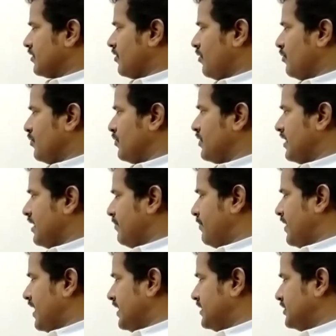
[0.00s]
1000
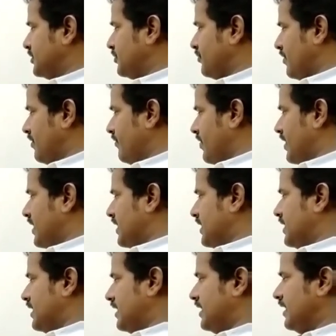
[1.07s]
minus
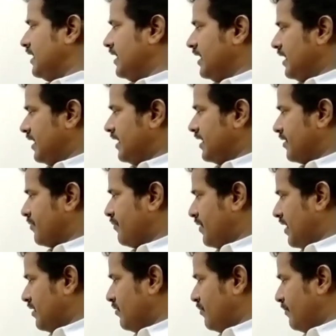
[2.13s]
1200, its
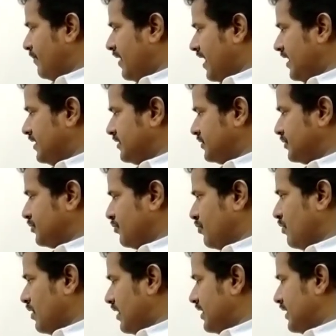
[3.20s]
value minus
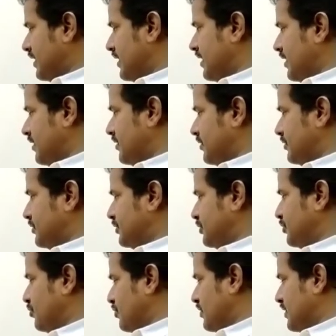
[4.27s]
200
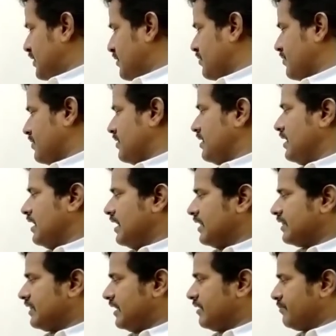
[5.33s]
joule.
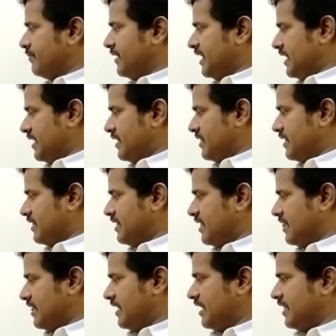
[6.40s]
That means
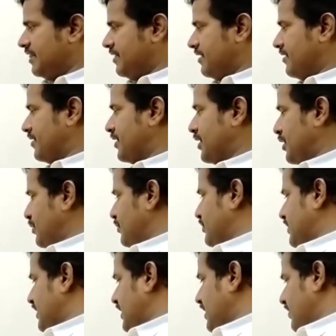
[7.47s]
this is
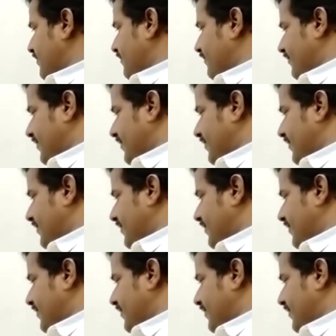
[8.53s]
Q3